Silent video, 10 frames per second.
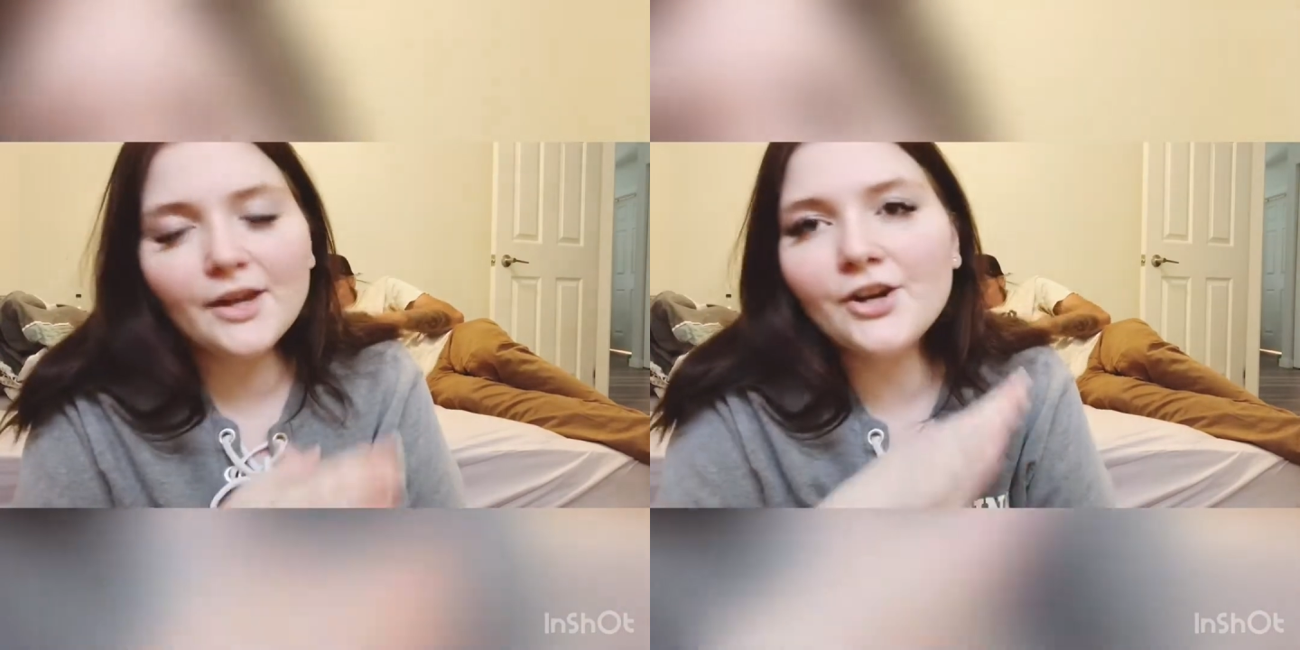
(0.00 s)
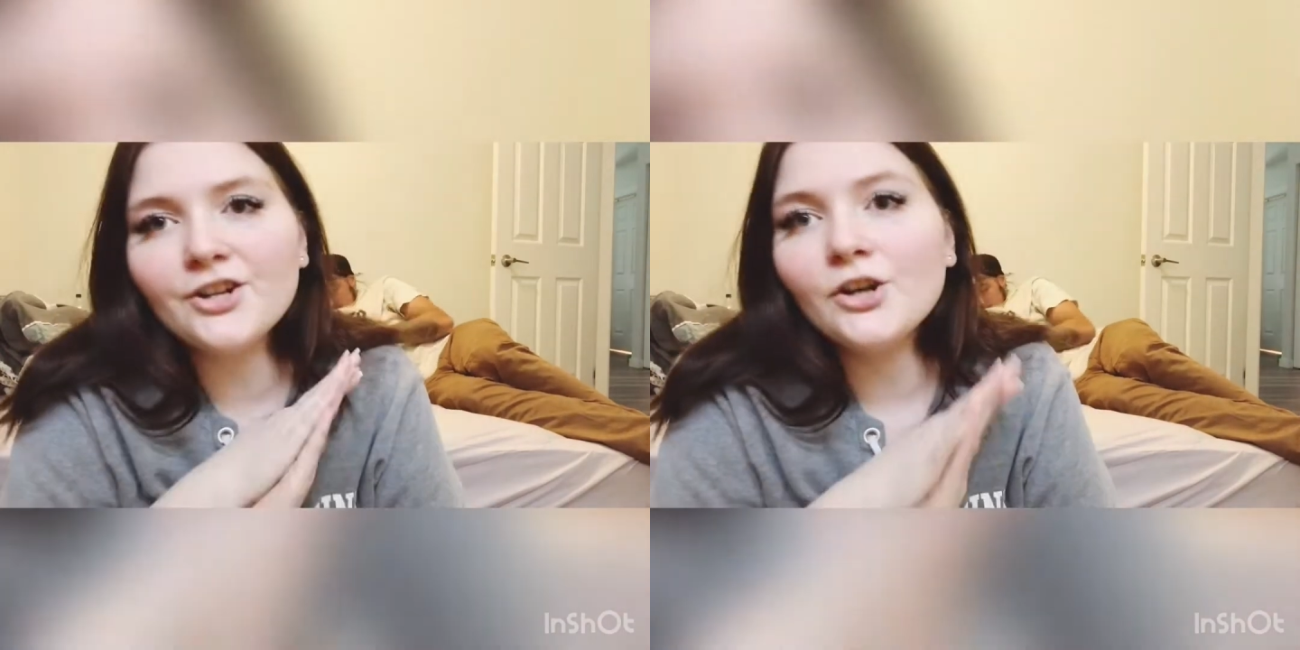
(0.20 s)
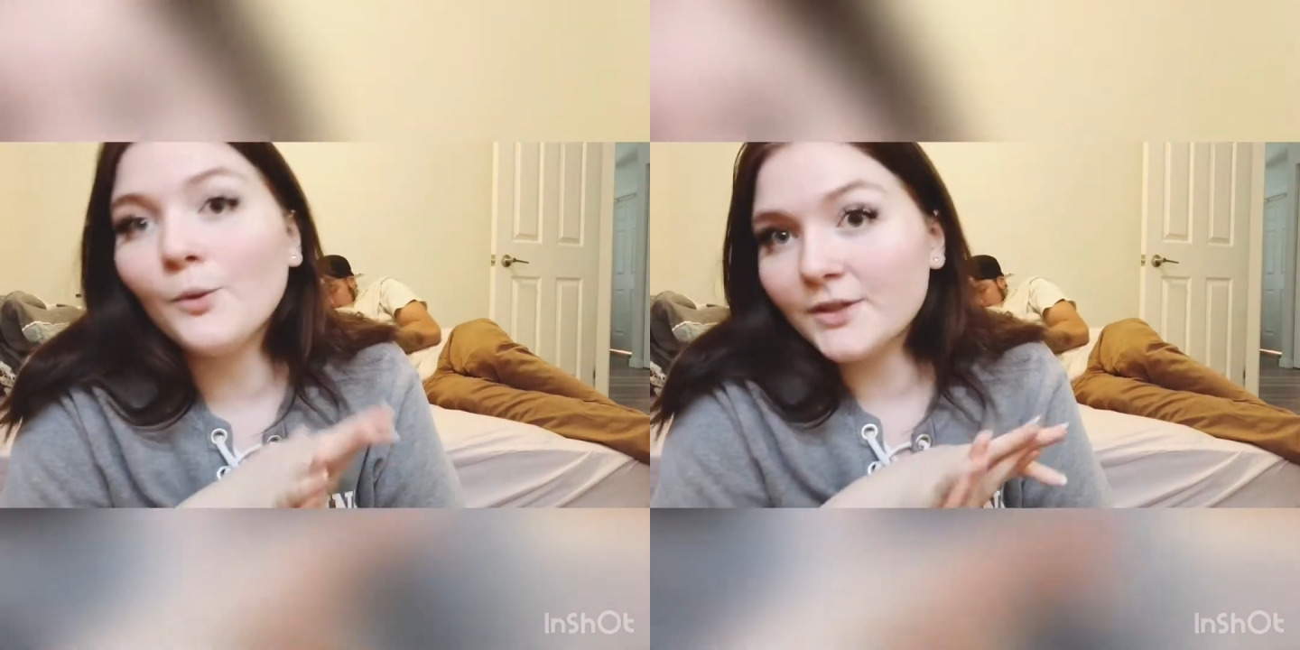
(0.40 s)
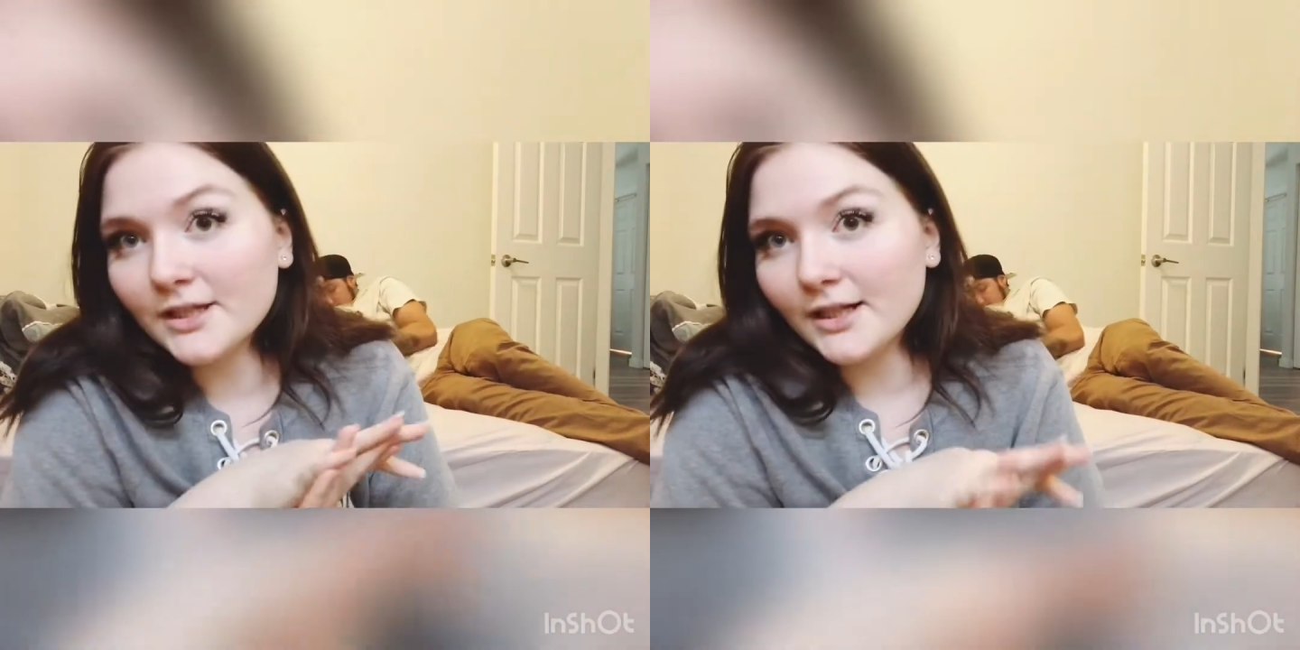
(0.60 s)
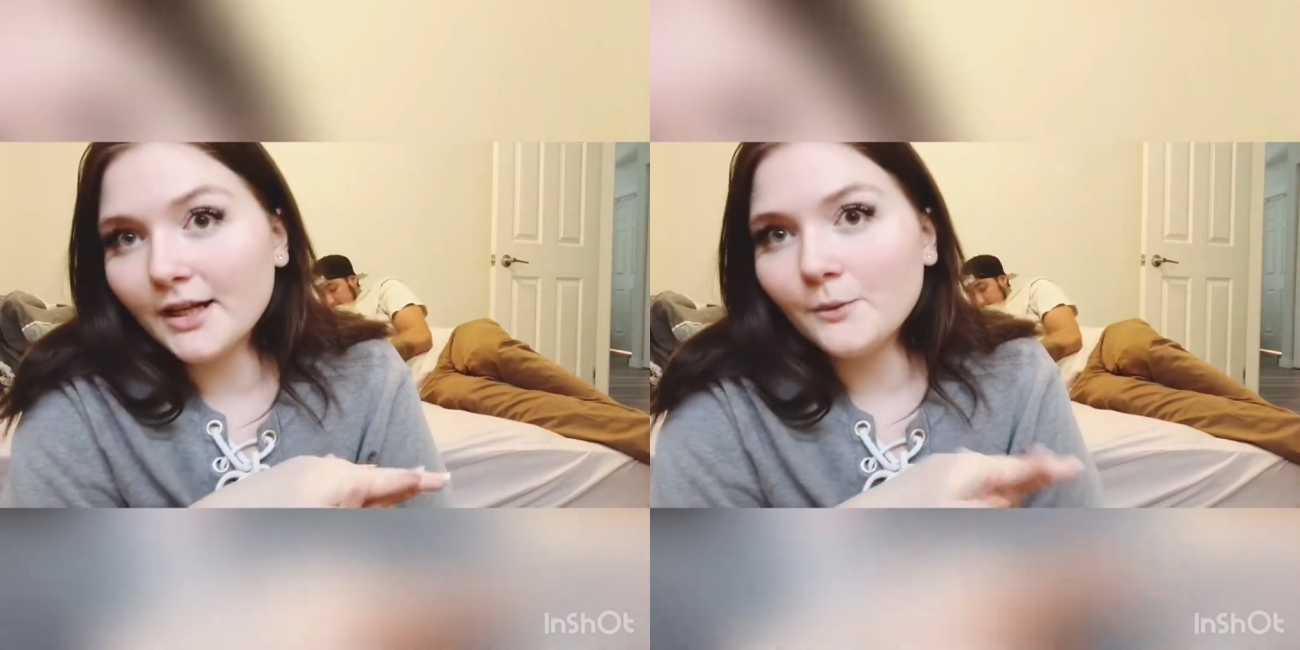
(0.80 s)
They already know what's
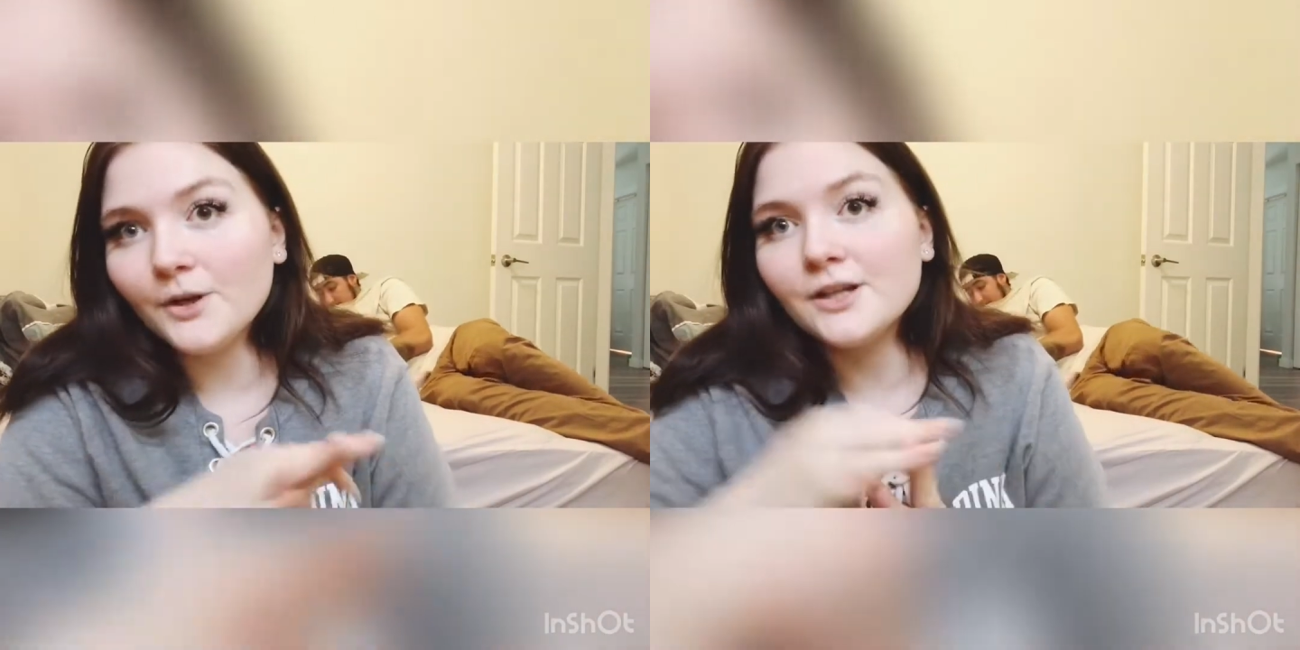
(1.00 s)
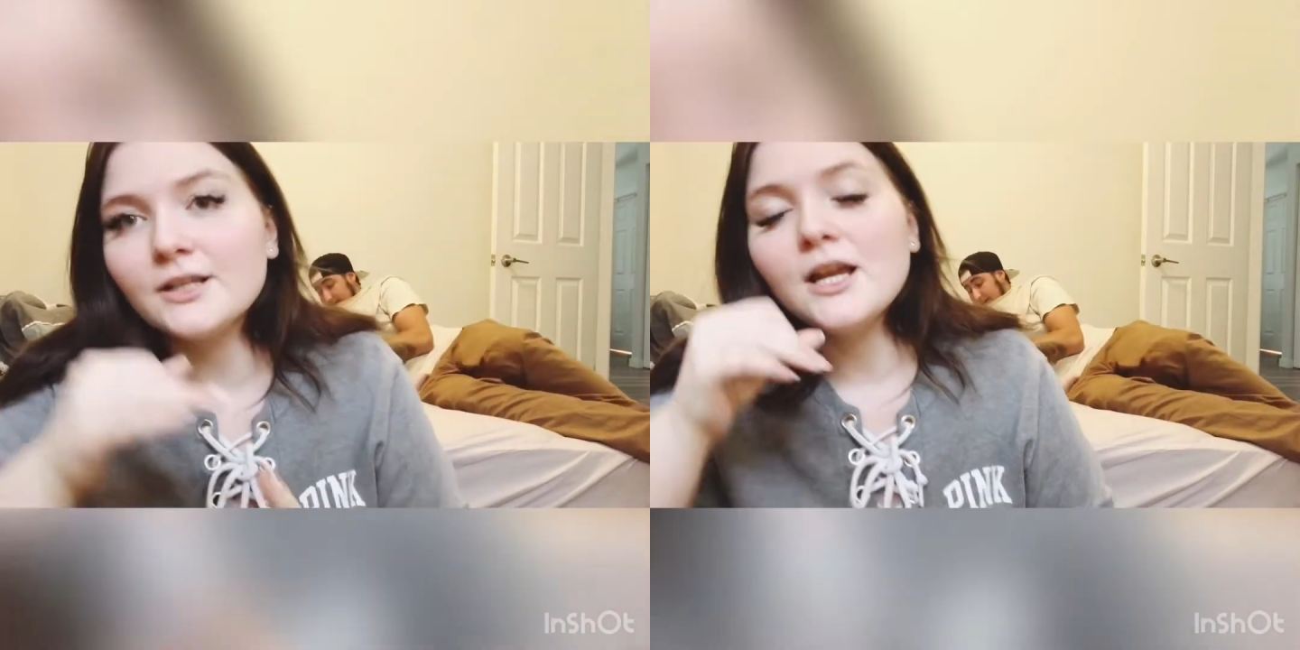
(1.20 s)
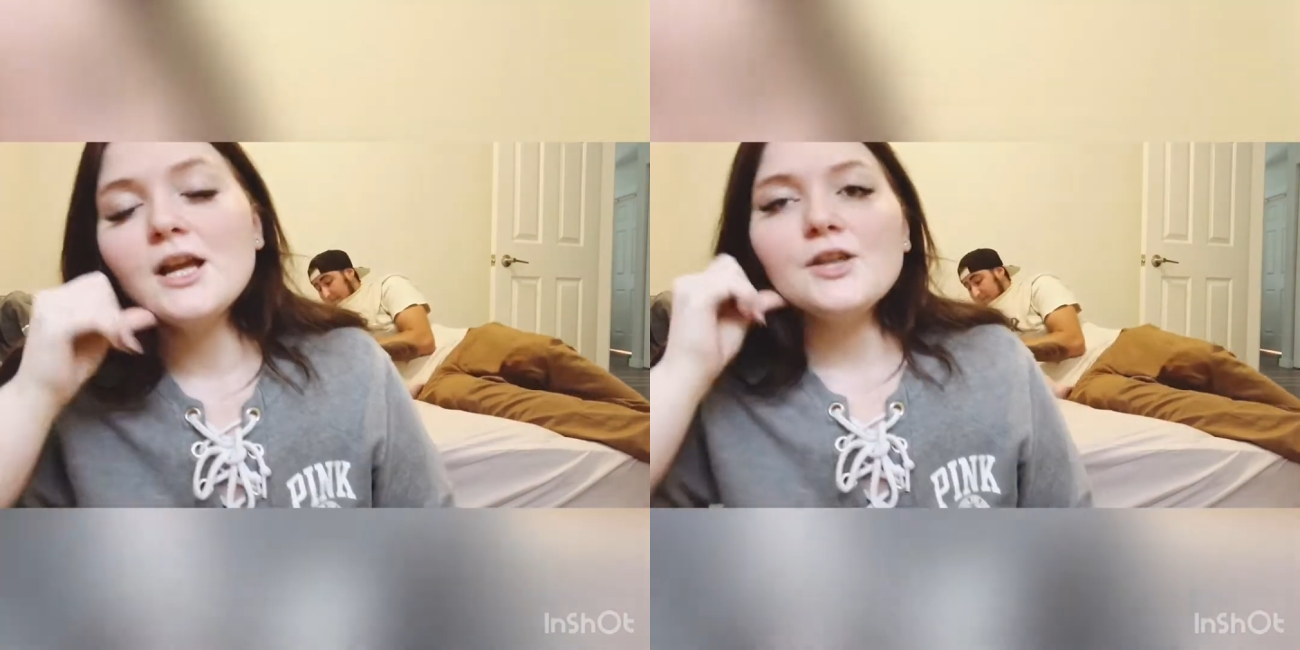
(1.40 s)
going to get worse.